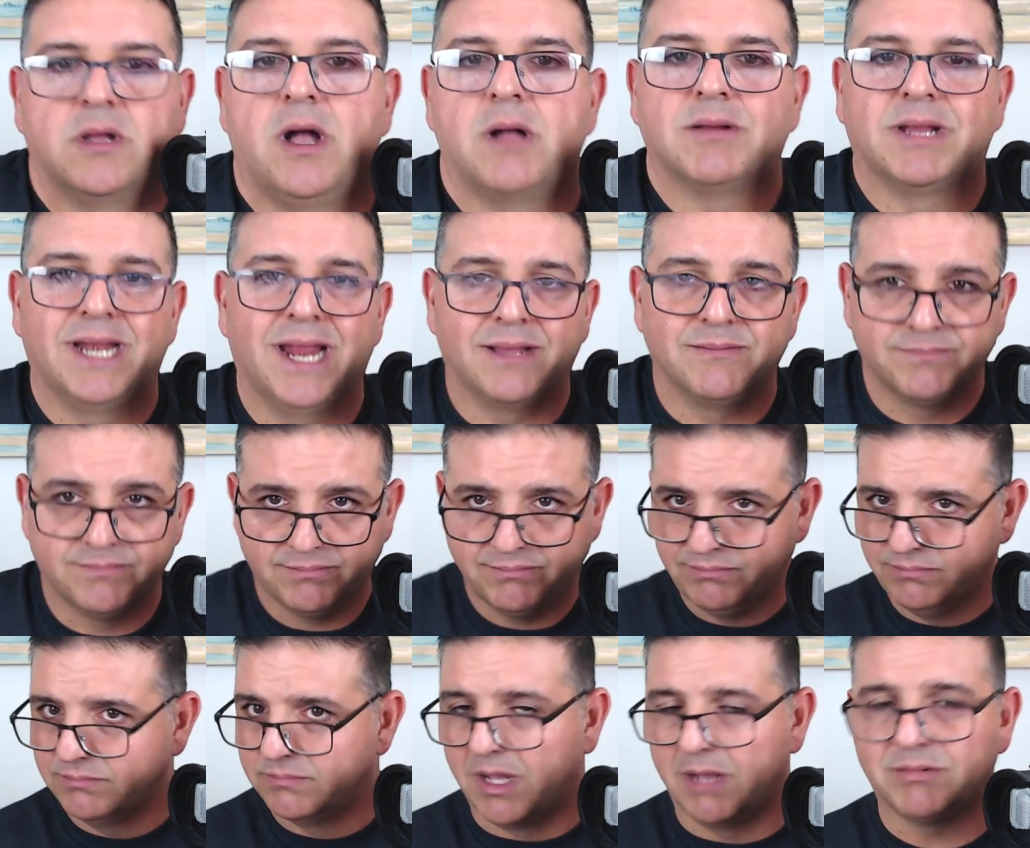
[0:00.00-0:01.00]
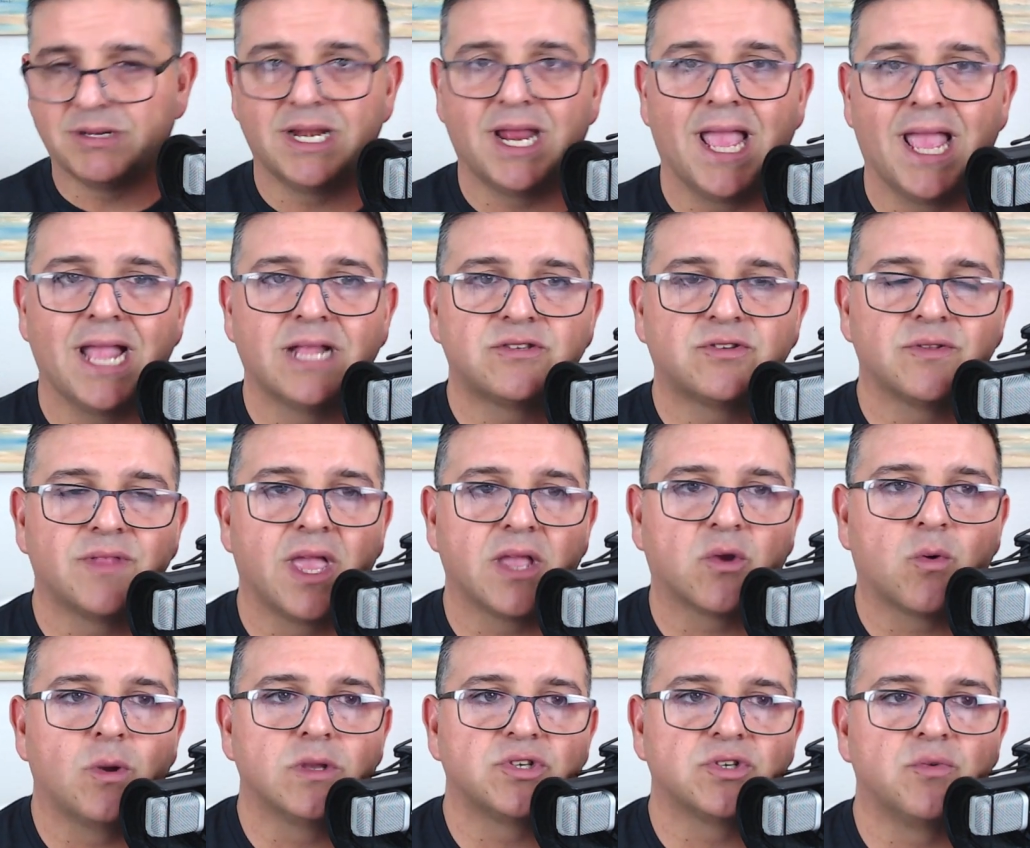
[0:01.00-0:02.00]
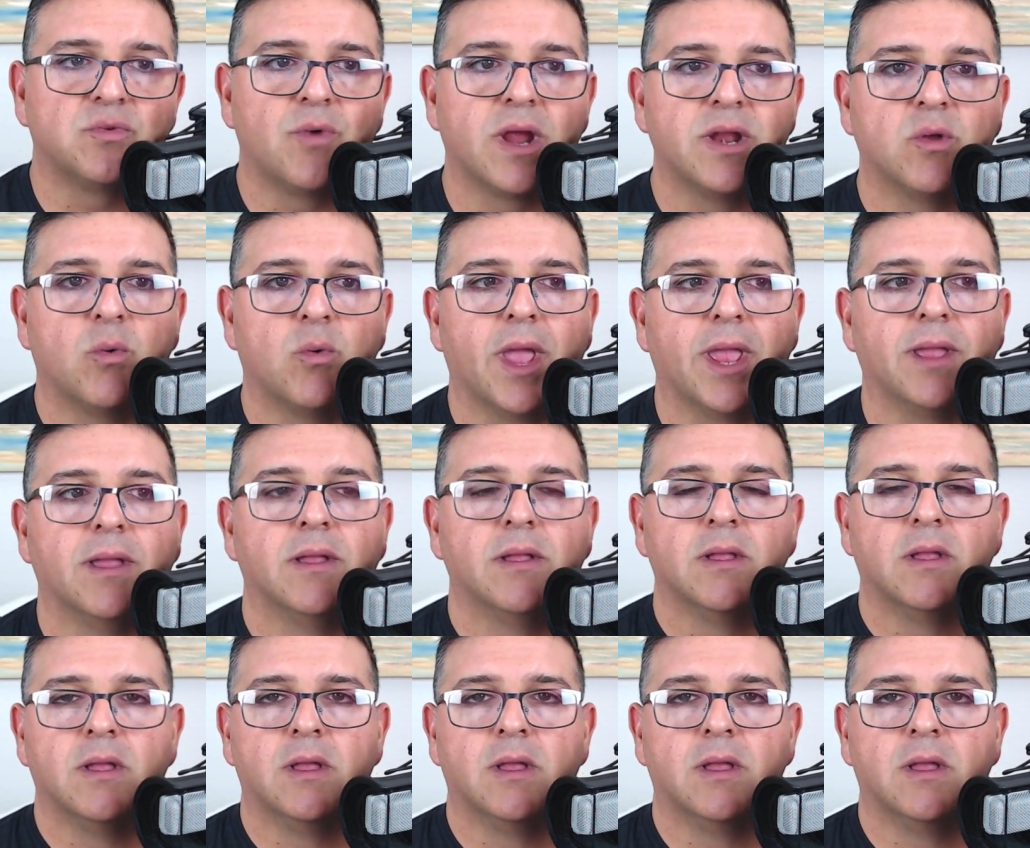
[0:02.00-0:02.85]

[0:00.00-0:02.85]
I'm gonna, I'm gonna answer that question right away.